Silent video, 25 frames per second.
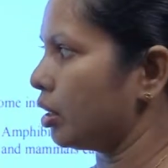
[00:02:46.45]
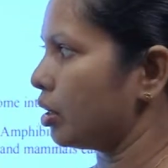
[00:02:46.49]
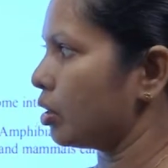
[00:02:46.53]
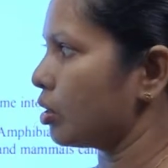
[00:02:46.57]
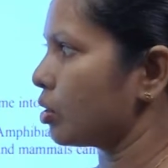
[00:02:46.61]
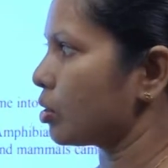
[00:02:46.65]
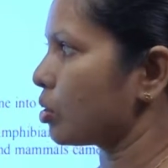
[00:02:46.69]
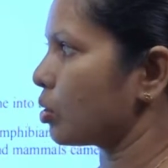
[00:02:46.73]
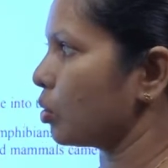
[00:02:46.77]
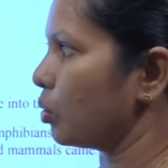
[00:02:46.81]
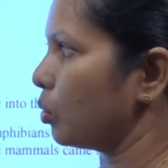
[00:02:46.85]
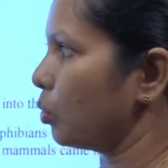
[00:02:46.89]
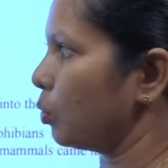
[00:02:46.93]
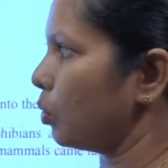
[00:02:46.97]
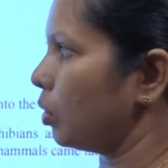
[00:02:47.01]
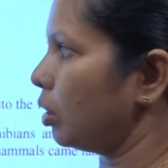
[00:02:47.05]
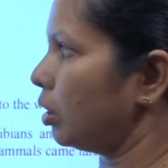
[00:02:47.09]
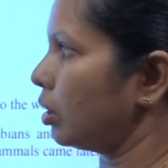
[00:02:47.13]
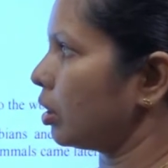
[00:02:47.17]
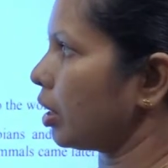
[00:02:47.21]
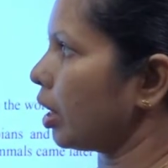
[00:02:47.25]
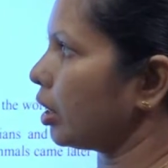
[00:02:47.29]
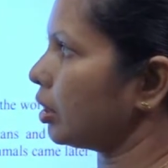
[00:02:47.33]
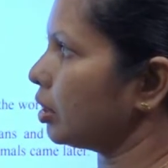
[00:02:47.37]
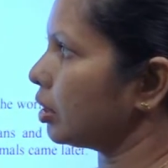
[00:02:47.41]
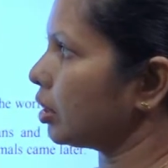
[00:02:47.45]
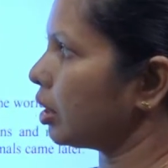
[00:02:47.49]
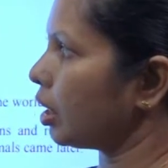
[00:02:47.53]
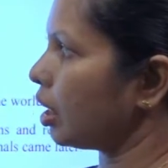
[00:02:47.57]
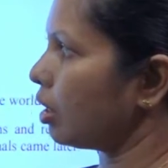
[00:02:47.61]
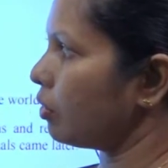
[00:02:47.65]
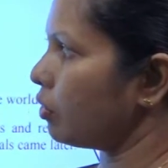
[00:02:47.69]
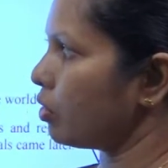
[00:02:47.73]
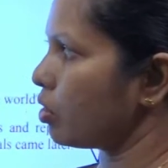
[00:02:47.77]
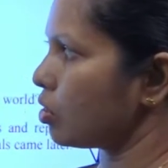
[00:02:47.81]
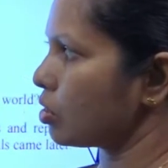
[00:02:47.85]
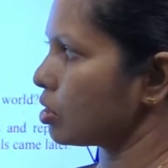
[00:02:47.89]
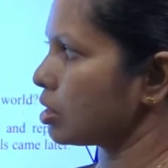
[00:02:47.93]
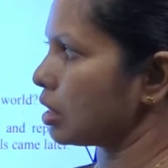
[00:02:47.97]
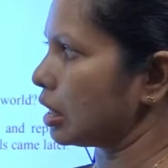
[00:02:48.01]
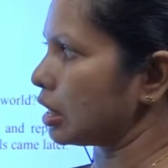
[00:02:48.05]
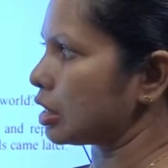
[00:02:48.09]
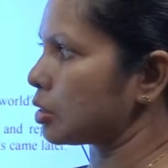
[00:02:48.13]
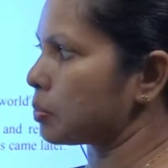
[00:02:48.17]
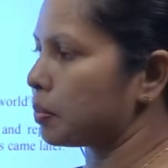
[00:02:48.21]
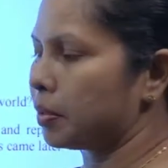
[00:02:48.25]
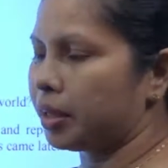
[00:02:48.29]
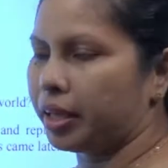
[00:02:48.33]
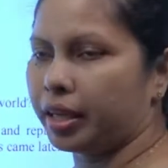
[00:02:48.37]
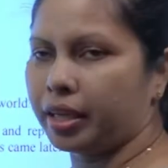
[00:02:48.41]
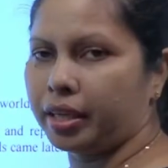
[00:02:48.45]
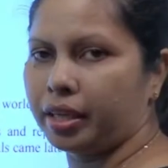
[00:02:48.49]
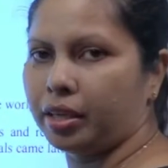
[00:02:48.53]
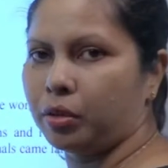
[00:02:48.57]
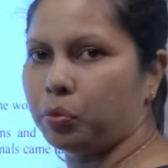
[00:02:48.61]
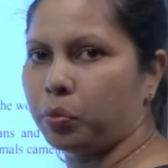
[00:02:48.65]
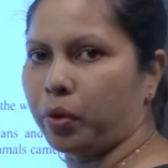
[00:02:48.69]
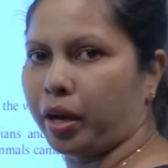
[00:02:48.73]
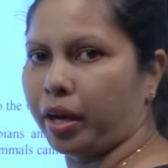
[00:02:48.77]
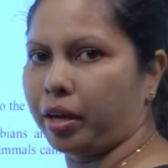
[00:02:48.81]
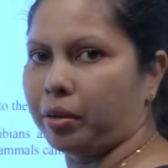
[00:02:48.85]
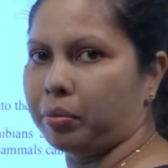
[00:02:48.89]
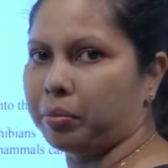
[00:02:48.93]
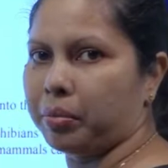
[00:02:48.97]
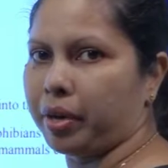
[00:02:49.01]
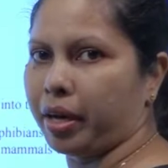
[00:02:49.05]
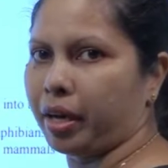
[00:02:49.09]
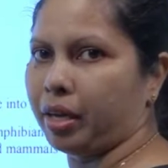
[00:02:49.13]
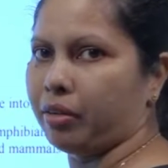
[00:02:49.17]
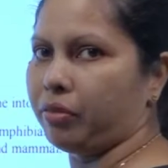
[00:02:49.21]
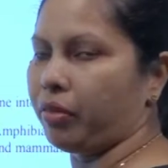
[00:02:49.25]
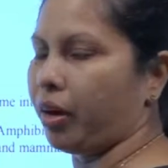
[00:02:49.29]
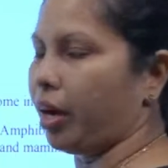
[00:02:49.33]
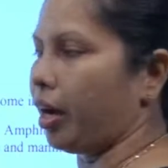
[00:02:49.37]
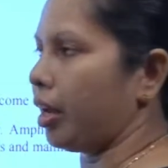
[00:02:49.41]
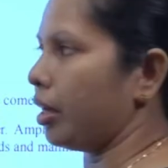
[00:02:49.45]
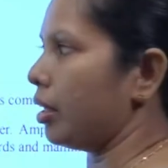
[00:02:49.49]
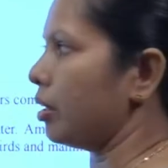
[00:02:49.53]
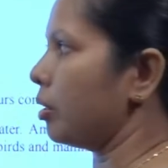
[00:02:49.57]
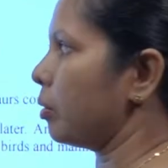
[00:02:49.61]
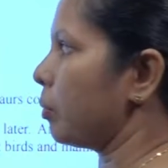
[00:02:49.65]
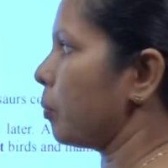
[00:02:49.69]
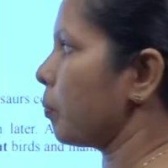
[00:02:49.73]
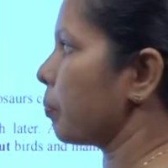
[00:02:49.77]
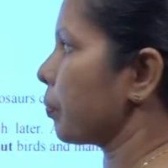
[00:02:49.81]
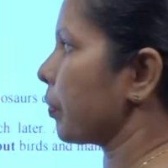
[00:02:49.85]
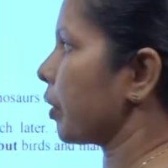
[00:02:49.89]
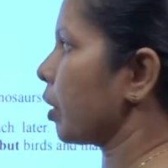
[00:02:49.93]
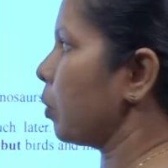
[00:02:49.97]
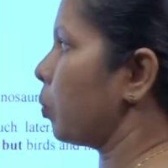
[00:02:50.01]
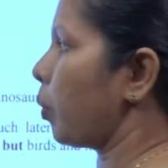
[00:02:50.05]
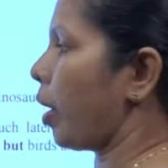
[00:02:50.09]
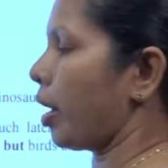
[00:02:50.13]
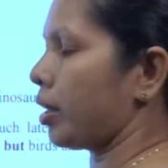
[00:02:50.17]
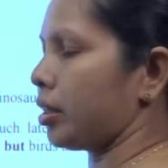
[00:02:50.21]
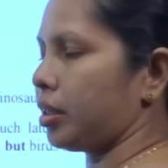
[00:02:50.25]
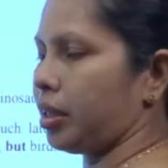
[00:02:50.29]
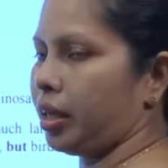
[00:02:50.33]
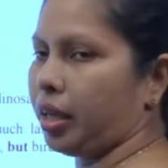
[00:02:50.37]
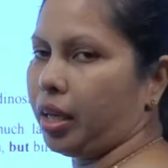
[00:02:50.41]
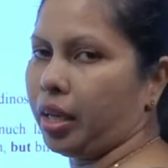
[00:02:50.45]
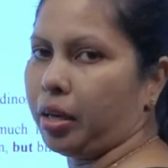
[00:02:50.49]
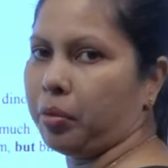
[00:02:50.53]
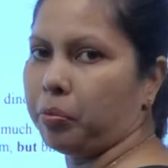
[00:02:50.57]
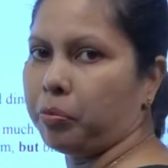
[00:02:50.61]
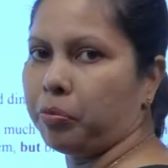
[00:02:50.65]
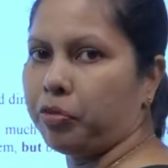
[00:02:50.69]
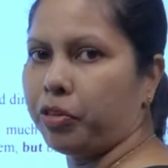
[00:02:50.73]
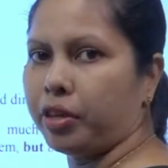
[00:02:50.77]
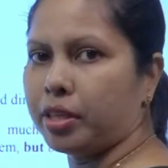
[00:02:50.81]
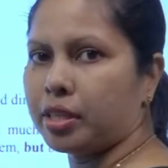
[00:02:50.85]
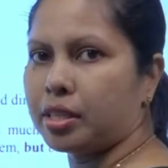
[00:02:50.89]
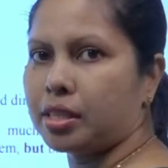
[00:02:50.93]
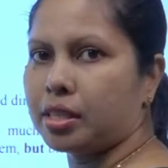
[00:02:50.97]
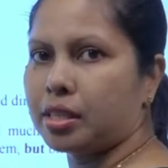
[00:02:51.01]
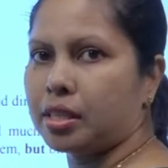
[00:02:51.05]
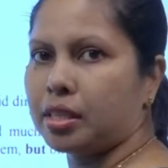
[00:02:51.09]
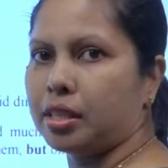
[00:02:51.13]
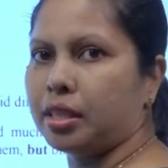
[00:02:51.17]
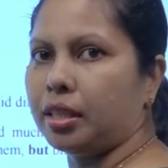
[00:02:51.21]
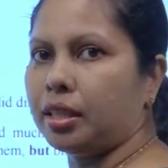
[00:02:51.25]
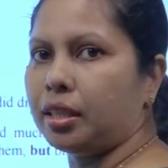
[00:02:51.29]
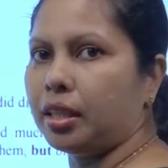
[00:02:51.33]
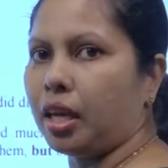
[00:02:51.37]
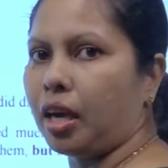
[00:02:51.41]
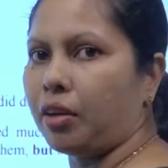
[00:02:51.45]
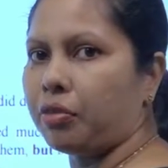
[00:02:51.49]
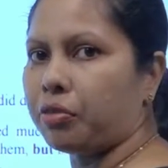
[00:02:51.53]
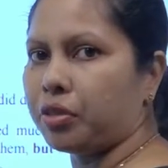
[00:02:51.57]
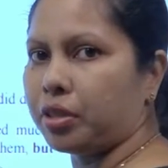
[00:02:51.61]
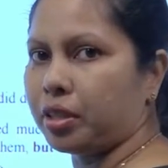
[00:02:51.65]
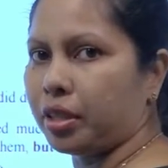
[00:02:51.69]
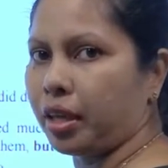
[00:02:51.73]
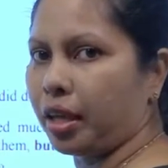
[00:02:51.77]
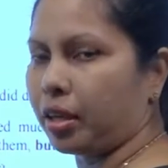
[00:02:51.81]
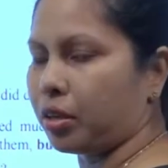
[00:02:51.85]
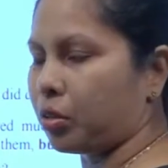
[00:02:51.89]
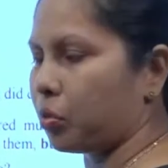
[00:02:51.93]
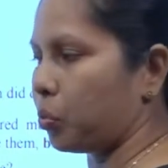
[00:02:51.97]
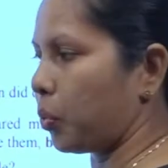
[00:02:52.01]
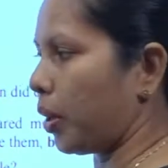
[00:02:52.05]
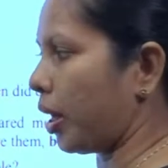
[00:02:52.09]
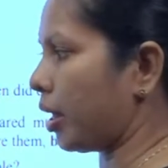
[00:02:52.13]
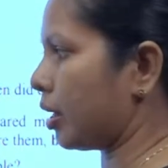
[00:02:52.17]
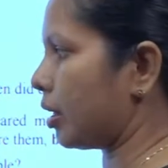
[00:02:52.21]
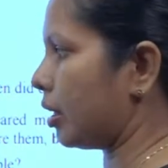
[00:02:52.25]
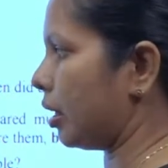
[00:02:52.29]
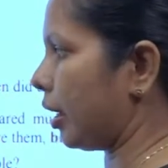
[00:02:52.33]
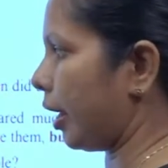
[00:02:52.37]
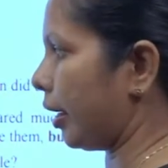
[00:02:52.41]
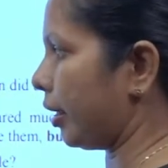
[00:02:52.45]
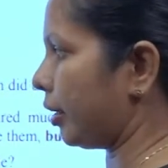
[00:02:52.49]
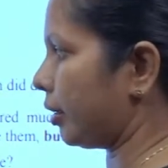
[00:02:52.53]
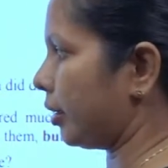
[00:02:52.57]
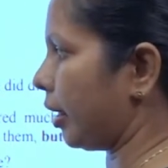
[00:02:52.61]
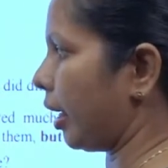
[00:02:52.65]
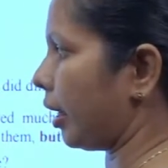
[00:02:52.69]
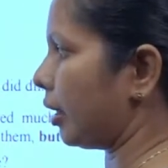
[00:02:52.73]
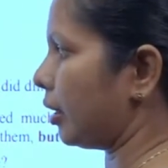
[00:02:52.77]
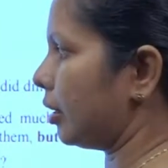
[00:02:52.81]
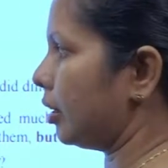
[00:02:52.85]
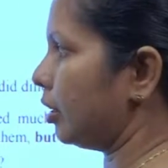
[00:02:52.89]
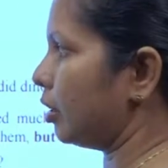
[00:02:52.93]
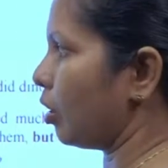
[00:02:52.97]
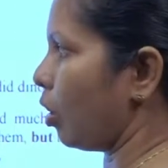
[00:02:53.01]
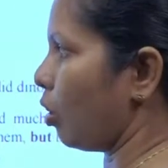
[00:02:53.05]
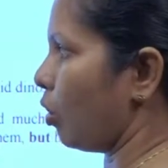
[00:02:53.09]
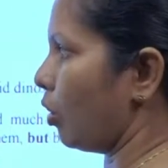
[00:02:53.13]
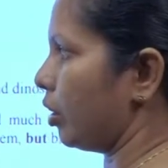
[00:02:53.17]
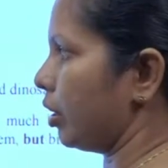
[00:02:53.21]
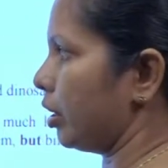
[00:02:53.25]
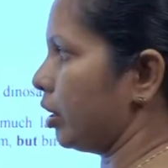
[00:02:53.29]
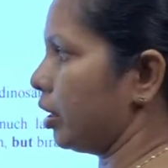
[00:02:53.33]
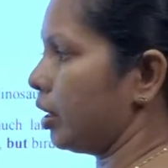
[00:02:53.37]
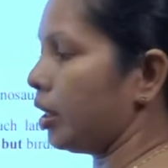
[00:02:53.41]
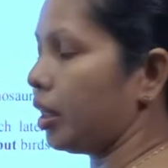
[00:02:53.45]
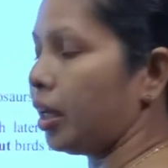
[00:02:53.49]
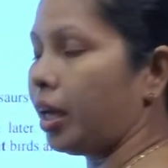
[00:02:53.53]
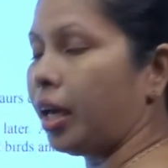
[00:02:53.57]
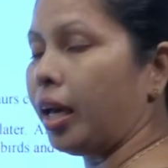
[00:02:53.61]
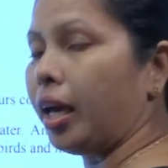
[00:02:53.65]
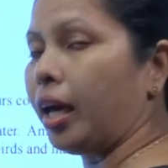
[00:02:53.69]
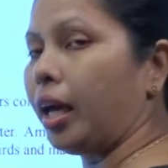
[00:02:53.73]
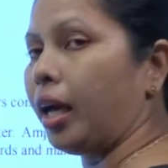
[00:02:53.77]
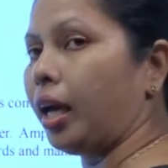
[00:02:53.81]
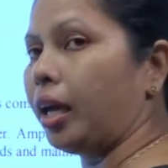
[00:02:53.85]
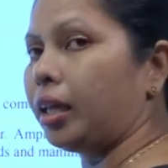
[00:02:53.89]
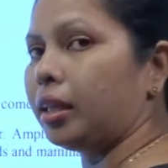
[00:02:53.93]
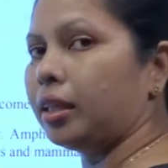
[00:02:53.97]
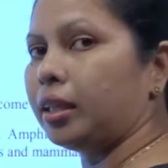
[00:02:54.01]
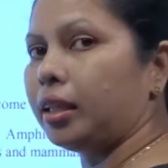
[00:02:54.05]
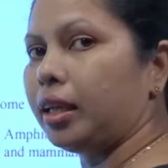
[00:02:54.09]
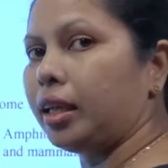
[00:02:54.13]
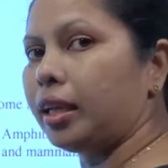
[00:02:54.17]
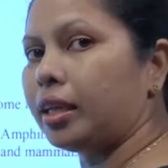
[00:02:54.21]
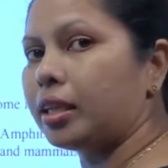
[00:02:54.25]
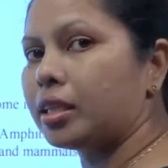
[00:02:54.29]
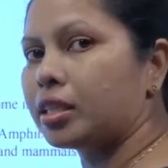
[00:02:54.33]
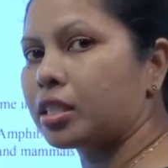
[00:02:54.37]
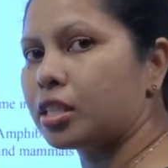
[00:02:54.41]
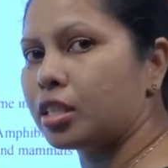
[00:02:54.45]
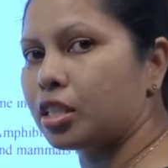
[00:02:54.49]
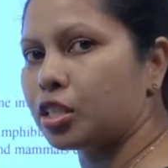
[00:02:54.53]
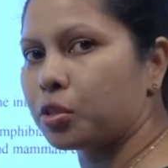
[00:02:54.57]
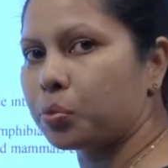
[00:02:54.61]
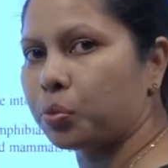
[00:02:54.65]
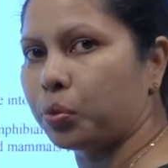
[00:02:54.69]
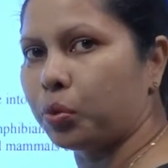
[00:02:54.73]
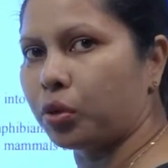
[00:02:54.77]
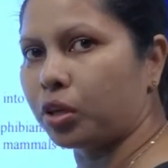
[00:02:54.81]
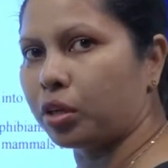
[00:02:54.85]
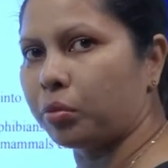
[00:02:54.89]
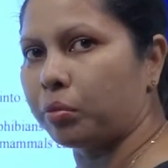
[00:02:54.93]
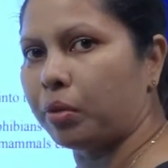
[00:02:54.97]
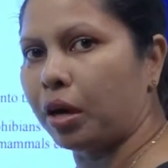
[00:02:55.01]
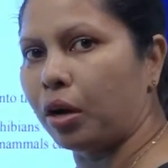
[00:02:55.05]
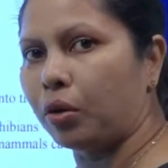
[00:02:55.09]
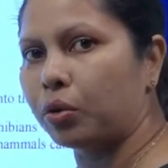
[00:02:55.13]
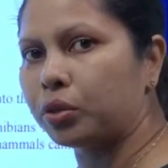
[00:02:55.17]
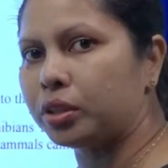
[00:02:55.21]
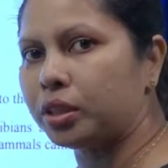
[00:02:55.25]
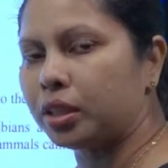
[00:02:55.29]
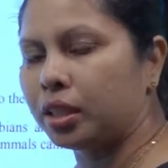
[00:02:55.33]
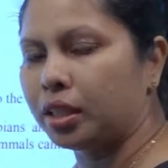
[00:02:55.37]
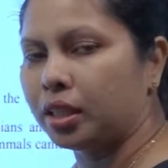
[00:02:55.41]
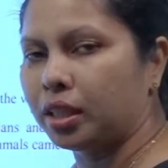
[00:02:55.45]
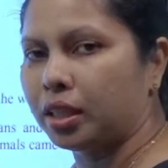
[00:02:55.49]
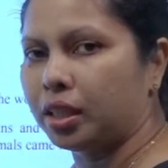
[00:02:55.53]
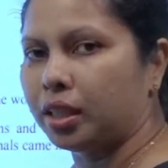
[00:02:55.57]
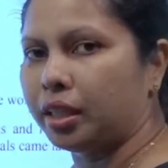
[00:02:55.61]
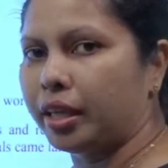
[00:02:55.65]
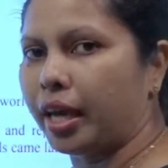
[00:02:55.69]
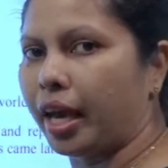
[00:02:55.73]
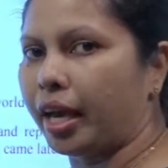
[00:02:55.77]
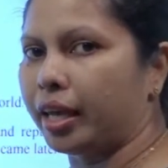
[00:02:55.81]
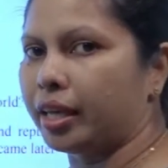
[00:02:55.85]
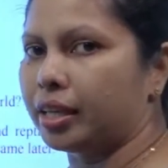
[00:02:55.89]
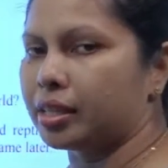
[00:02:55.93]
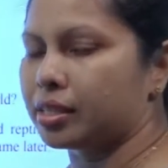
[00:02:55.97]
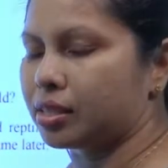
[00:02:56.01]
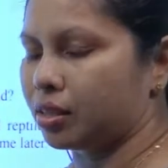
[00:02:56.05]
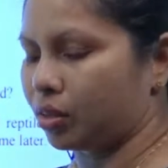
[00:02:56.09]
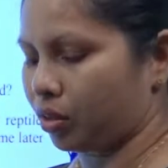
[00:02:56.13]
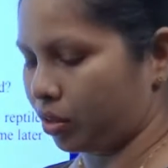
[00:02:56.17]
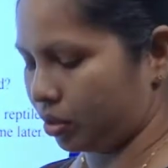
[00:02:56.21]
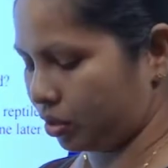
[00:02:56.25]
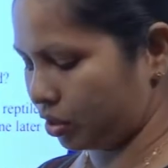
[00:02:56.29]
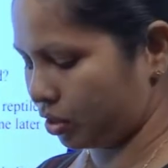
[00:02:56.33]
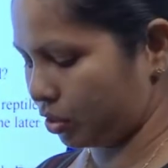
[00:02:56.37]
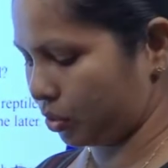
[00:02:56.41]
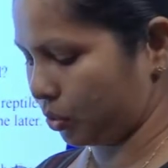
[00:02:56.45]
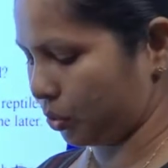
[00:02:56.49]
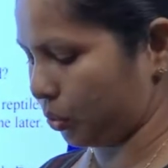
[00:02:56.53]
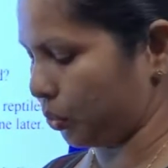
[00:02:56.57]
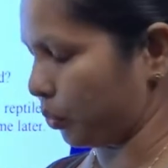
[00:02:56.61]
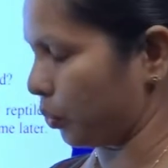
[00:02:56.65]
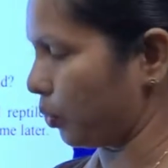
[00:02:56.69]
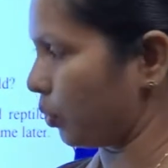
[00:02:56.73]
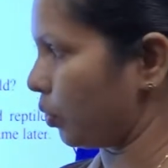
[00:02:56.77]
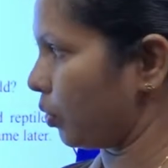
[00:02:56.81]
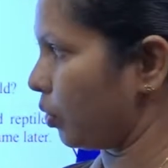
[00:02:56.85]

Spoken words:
So Radhika was explaining one by one what came first, then after that what, like that the order, and then she spoke about dinosaurs too.